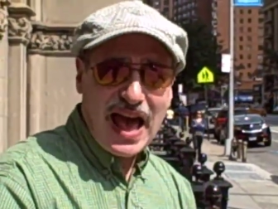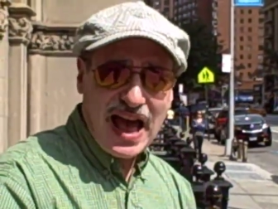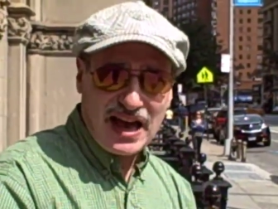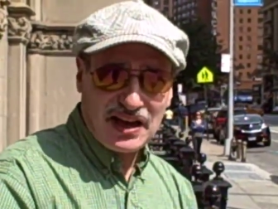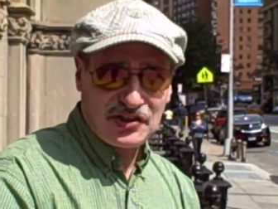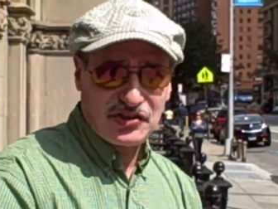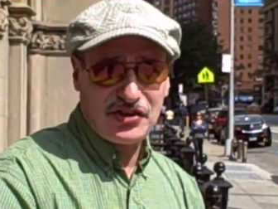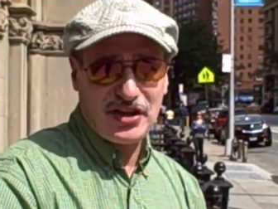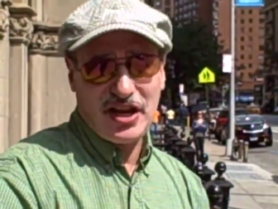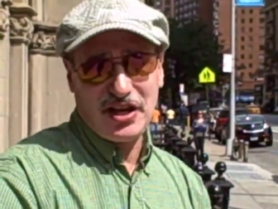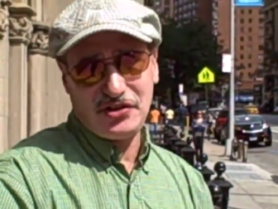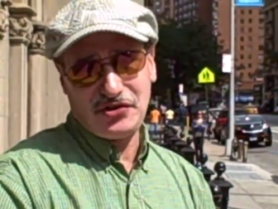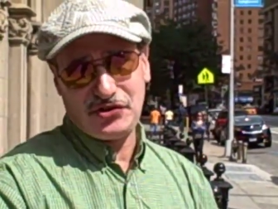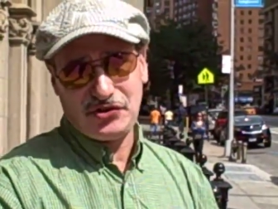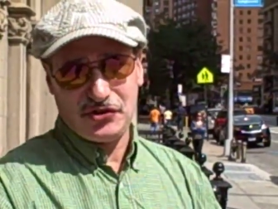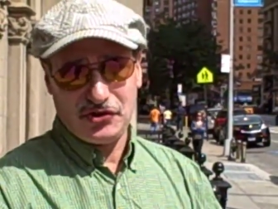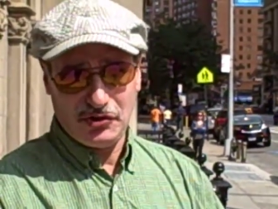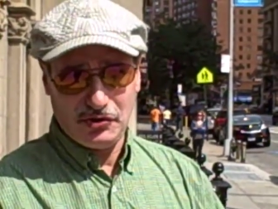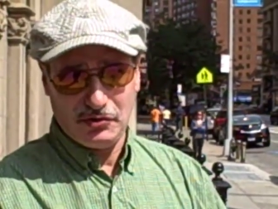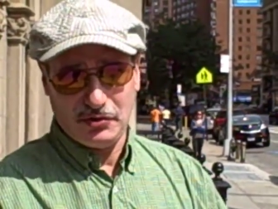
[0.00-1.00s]

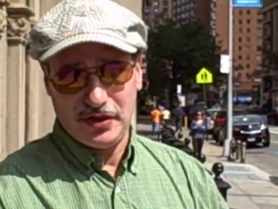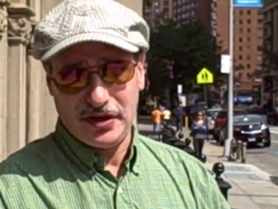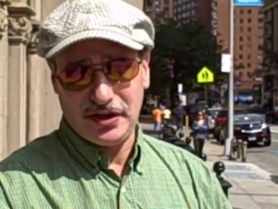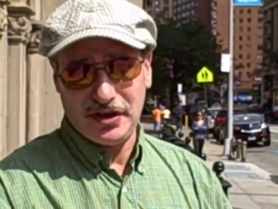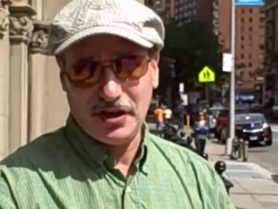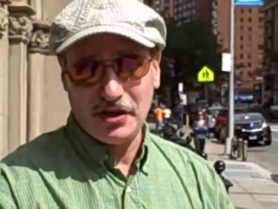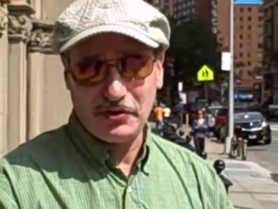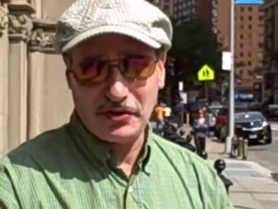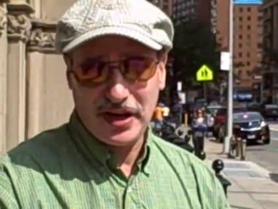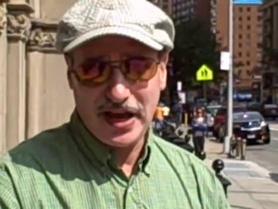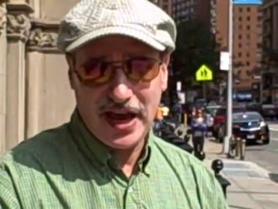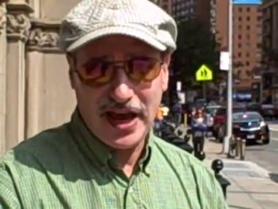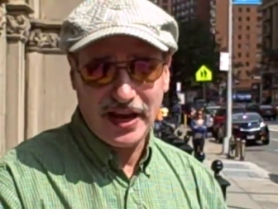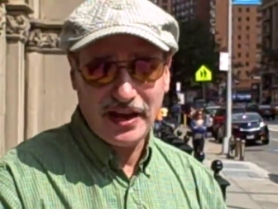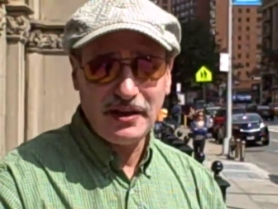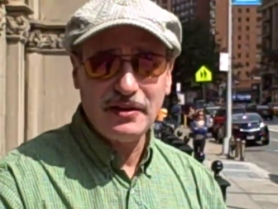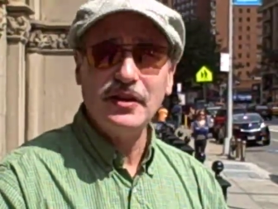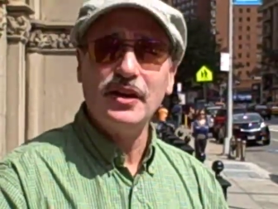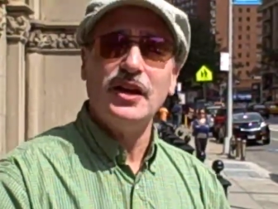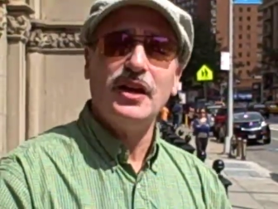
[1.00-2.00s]
access to it,
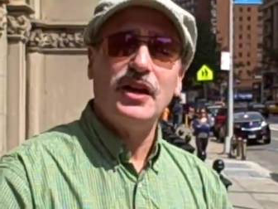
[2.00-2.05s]
okay?